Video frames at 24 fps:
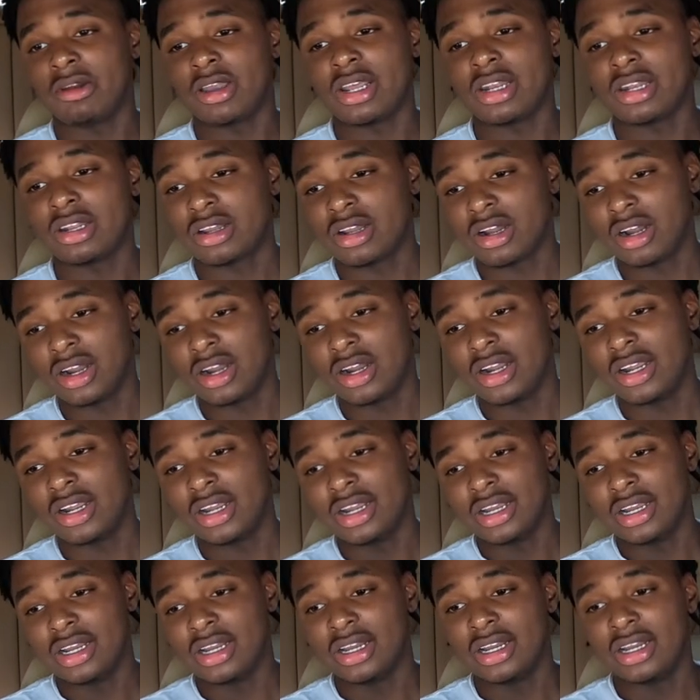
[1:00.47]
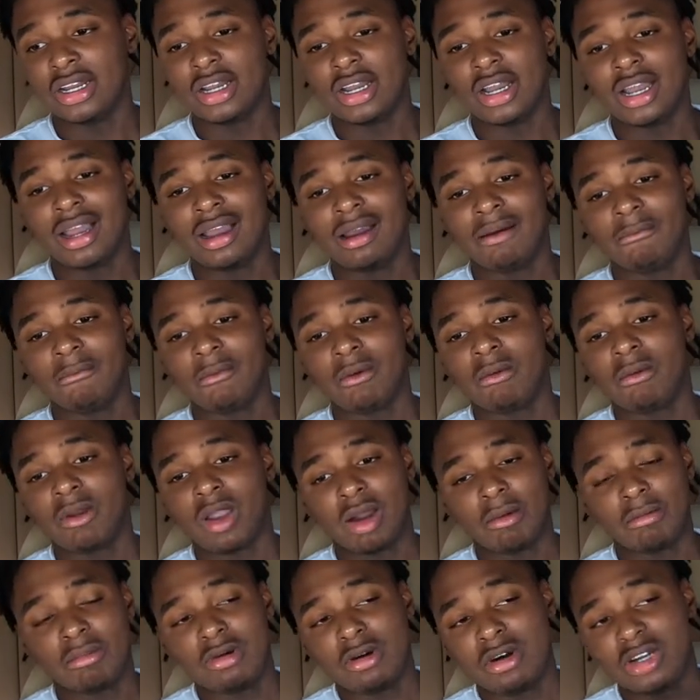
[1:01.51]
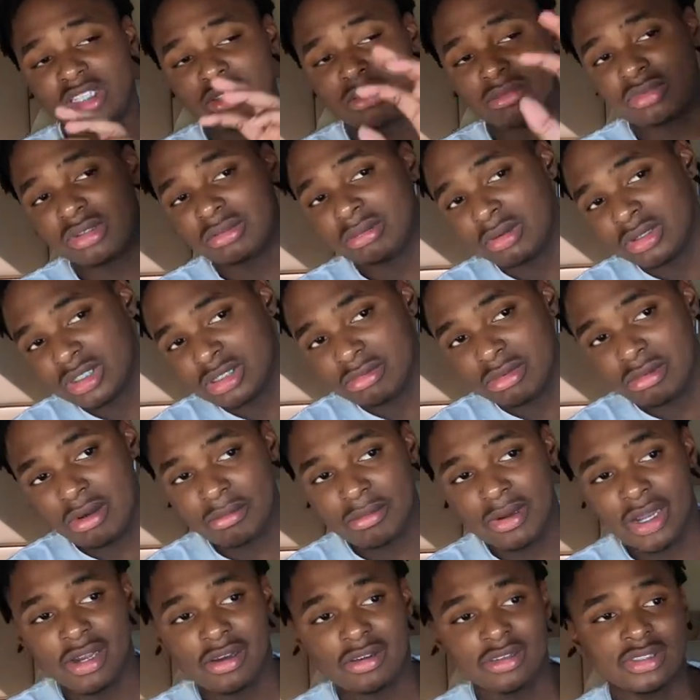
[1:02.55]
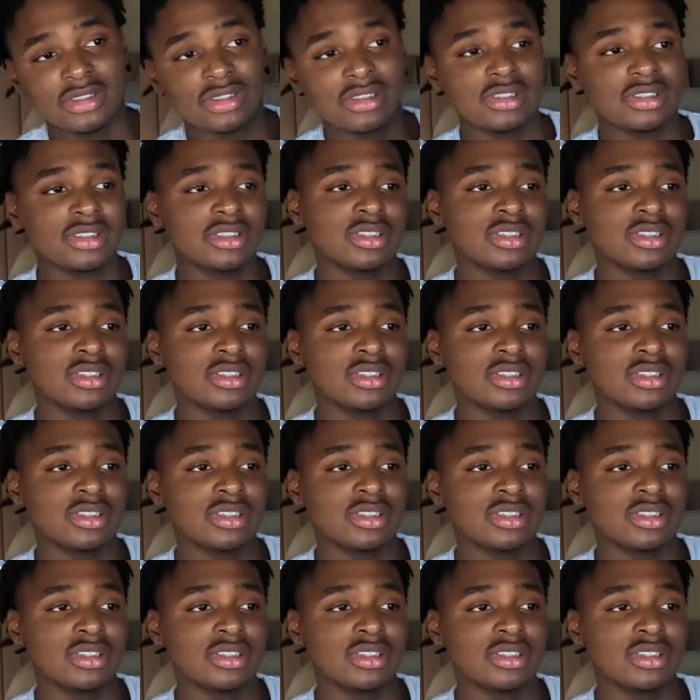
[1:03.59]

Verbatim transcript: going to get in the car. We're going to pull some pull around my house.